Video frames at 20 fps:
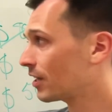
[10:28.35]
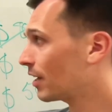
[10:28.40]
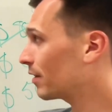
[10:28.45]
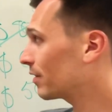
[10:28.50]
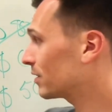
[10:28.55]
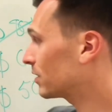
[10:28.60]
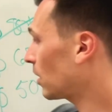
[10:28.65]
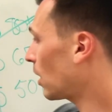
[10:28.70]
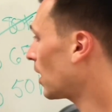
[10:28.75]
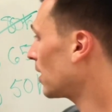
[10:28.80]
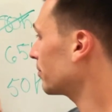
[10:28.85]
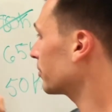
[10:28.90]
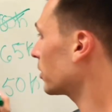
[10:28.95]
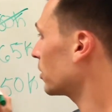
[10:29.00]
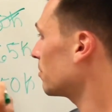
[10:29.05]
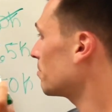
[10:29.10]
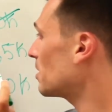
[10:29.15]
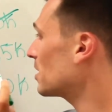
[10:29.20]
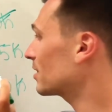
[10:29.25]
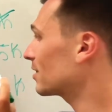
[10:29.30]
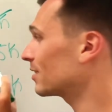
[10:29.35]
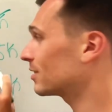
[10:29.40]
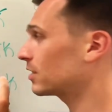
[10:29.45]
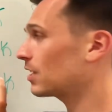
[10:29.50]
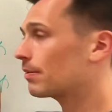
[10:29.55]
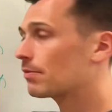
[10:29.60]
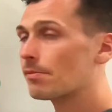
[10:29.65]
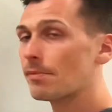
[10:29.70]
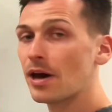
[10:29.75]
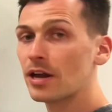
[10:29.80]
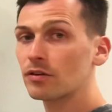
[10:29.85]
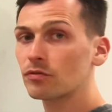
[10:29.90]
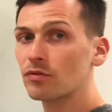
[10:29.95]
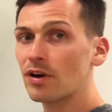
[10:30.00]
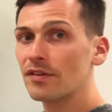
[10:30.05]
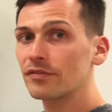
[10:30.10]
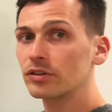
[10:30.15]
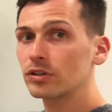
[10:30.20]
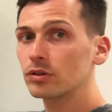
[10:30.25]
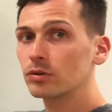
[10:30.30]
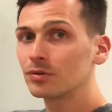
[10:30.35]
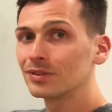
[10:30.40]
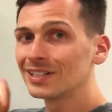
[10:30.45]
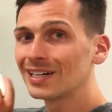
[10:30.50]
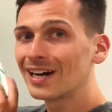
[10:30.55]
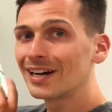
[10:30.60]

of the time gonna make the same amount of revenue?